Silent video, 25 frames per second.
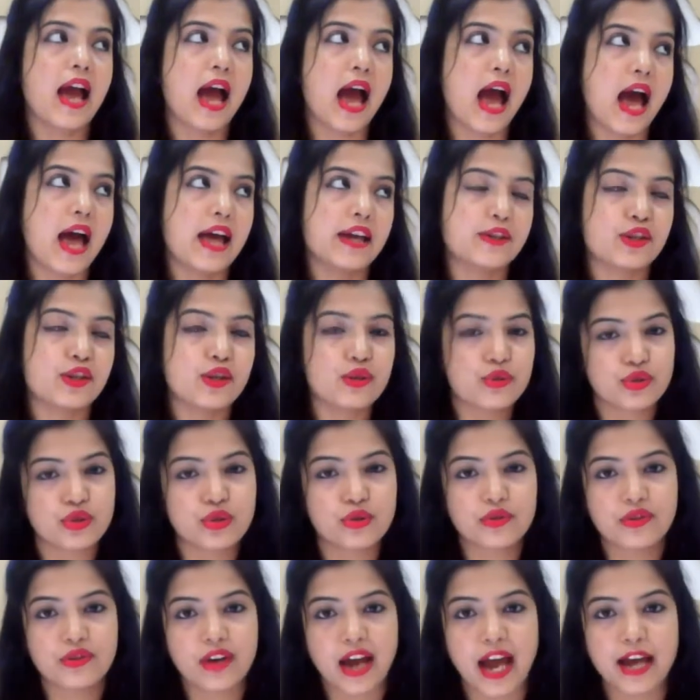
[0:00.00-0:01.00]
And you
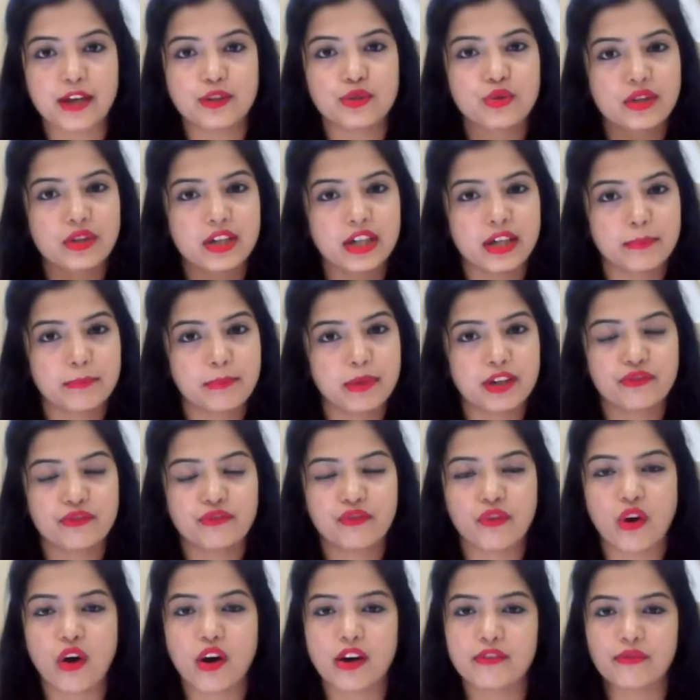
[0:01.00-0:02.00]
should try to keep it
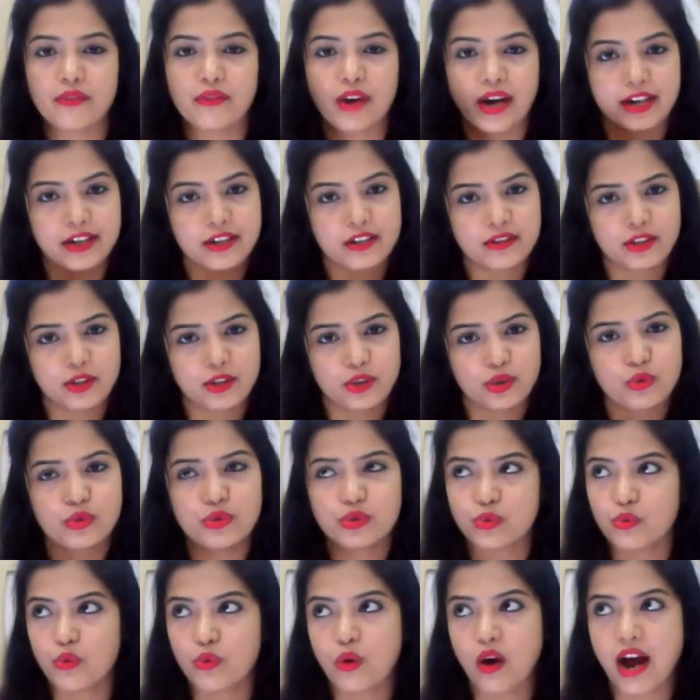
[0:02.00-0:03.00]
for 1 to
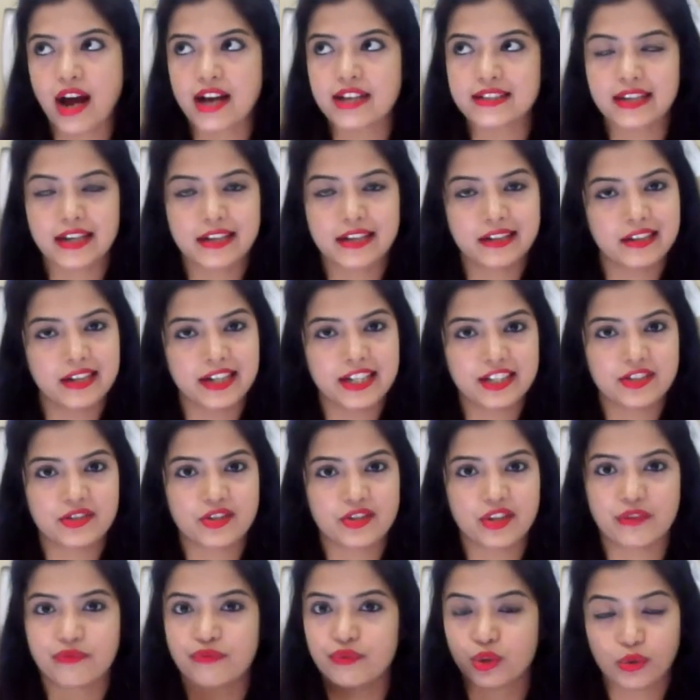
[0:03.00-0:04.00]
2 hours at
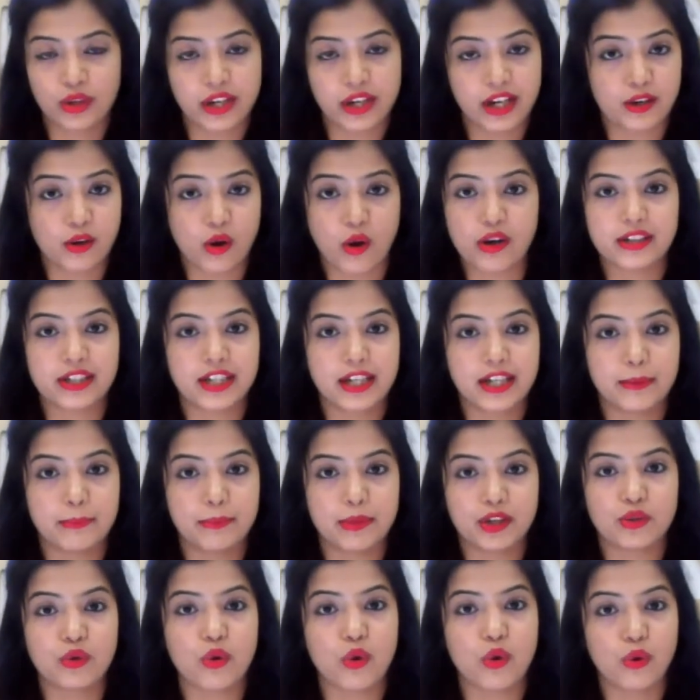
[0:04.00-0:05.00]
least if you cannot keep
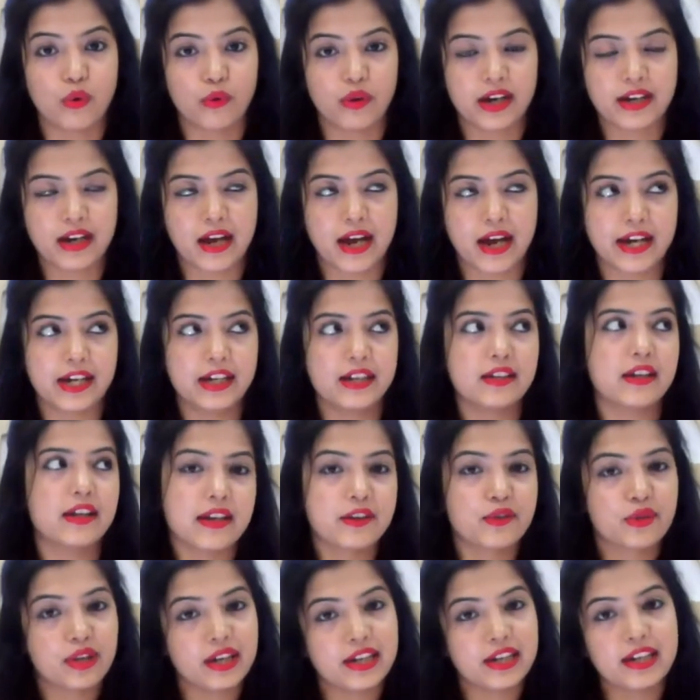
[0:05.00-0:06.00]
it overnight.
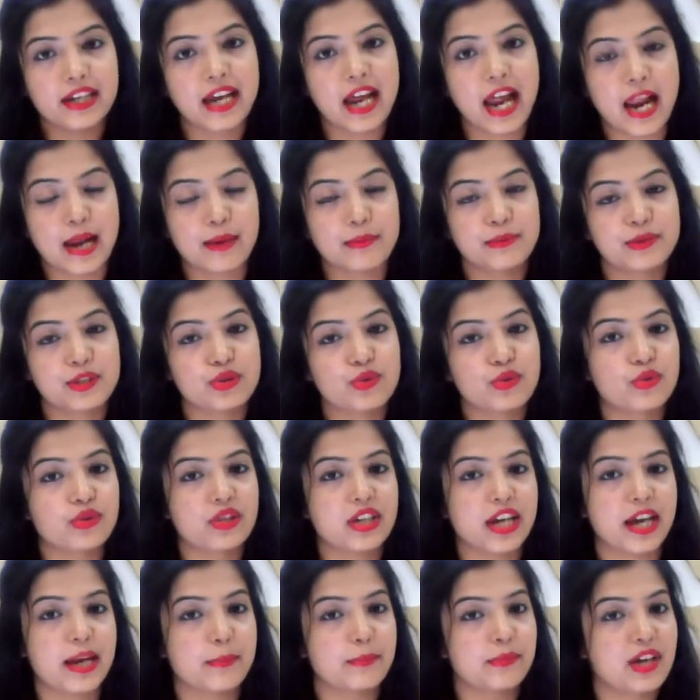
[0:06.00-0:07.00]
It really helps to
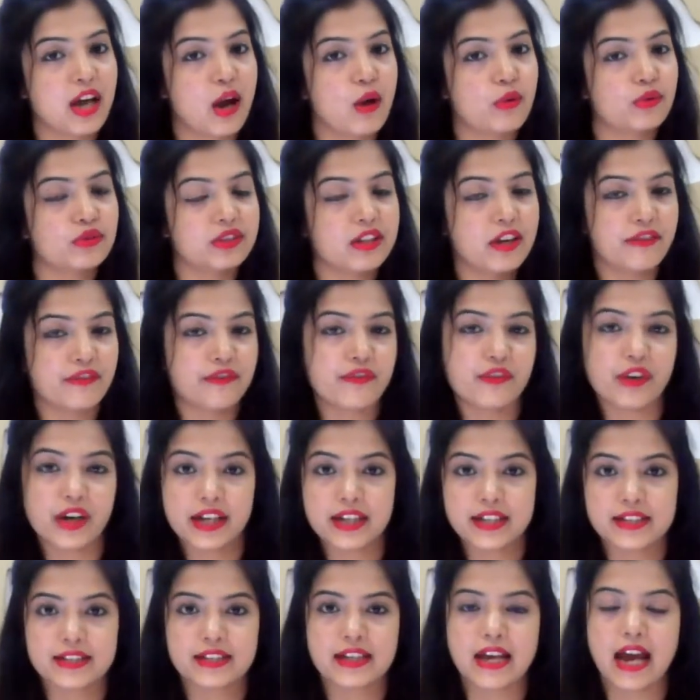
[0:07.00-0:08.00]
tame down the
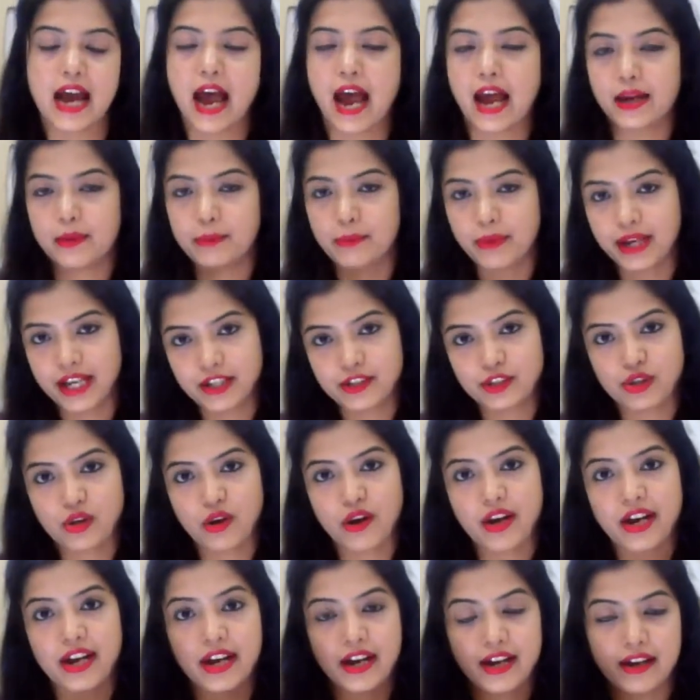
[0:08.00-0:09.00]
frizz and makes
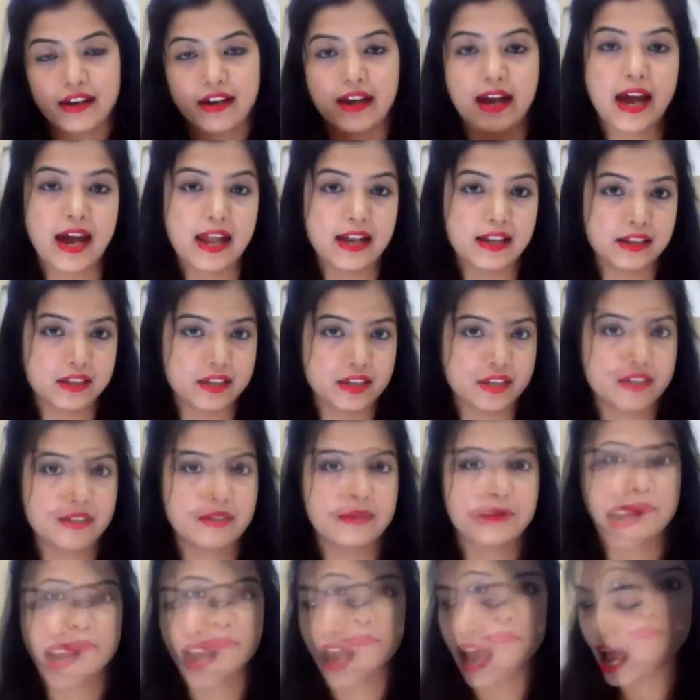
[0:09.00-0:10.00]
your hair
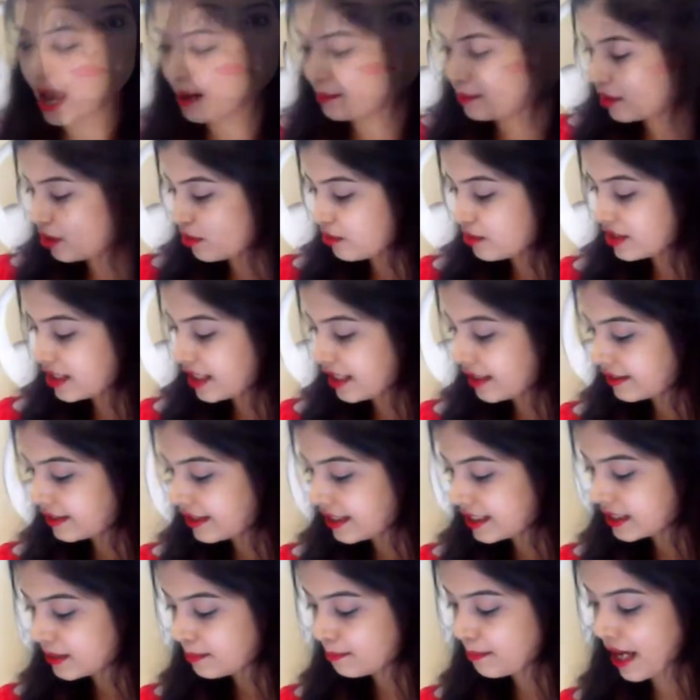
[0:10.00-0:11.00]
healthy. I'm using
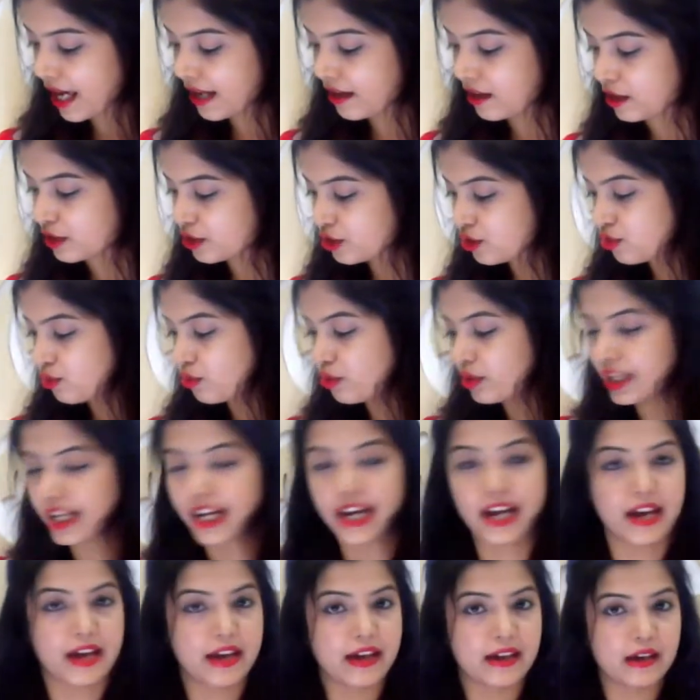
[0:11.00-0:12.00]
this parachute
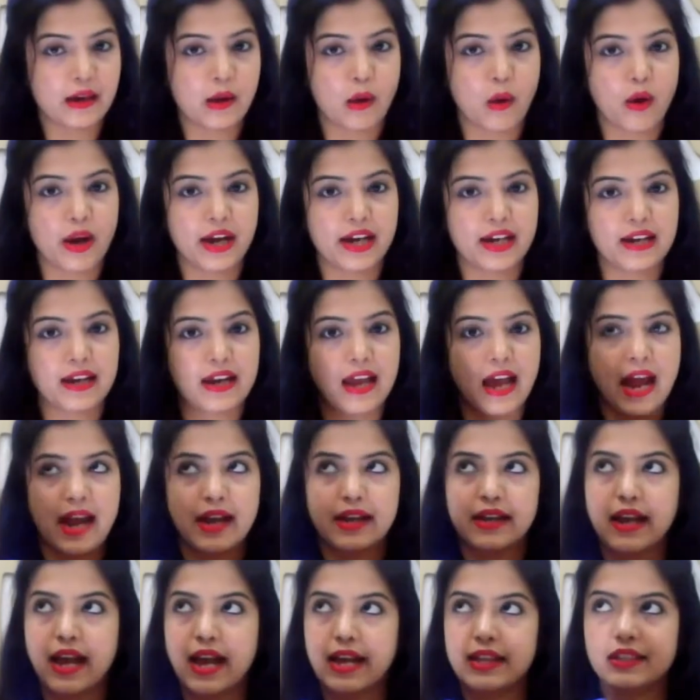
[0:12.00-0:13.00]
hair oil
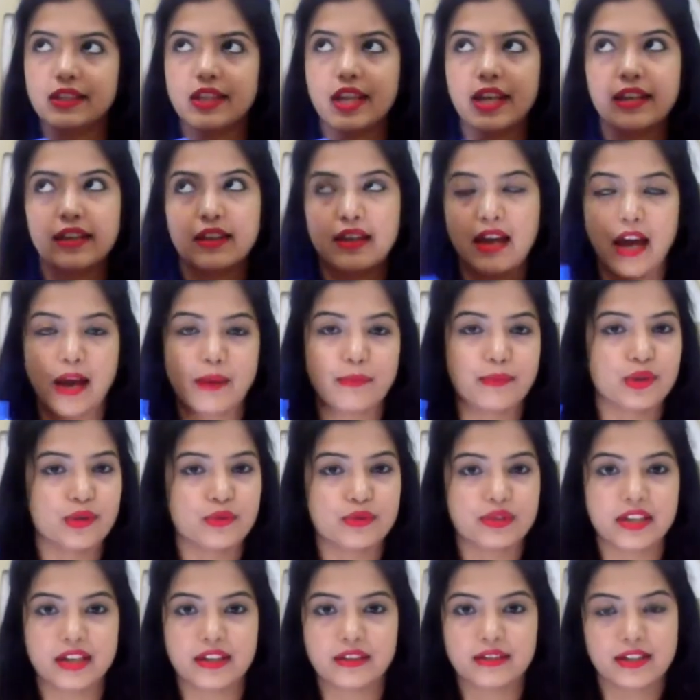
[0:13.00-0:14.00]
and I think I'm
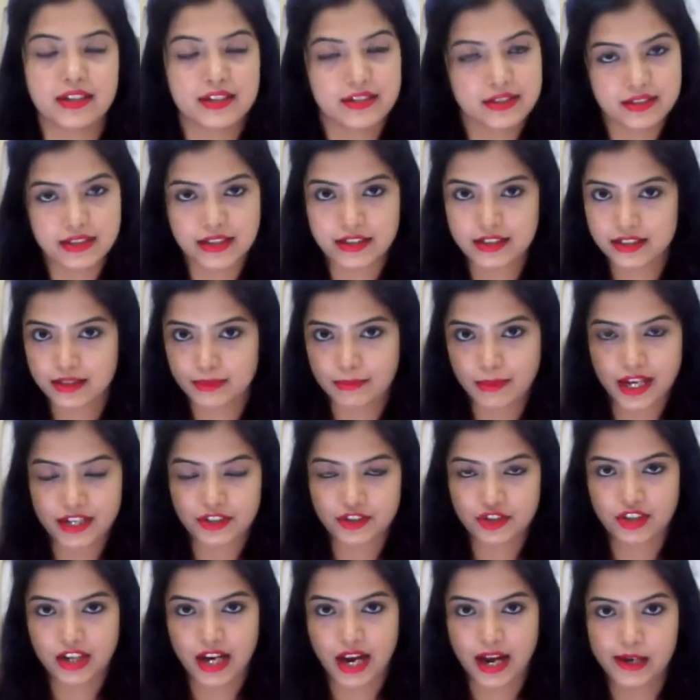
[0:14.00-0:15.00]
using this since my
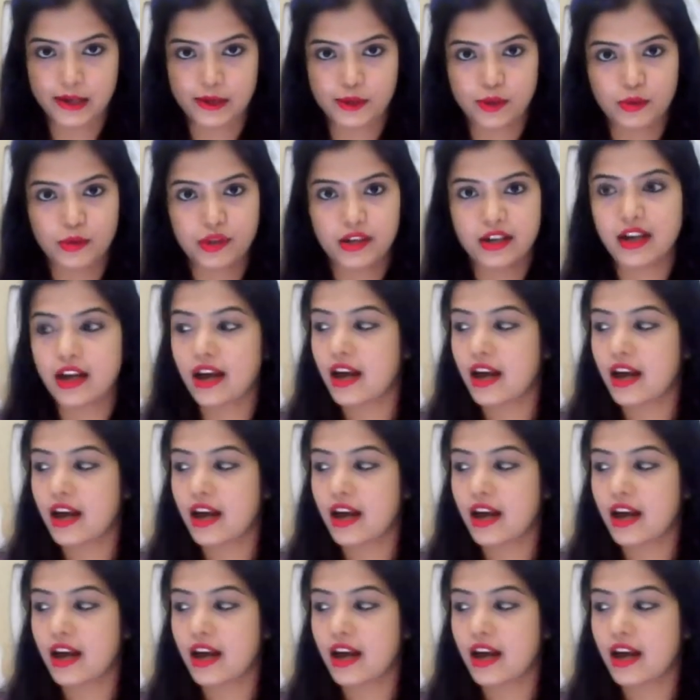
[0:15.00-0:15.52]
childhood.